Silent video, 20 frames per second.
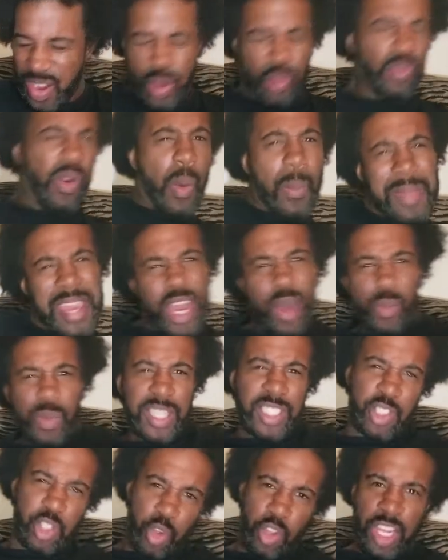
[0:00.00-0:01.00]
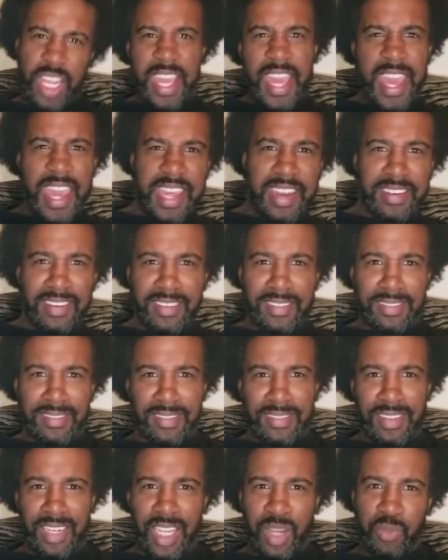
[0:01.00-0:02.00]
Romeo and Juliet?
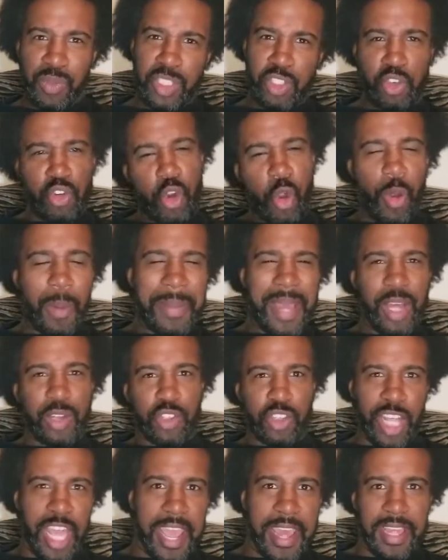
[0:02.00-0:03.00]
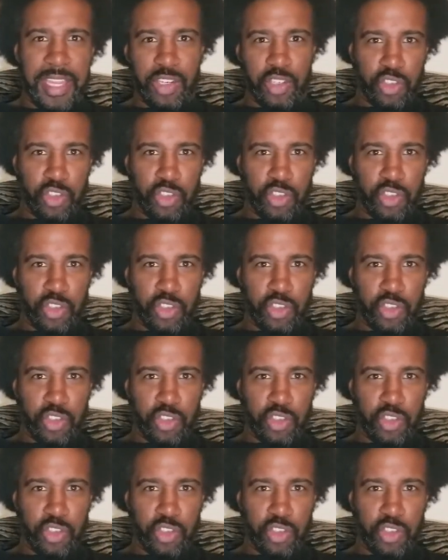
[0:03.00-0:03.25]
Nigga, what you know about that?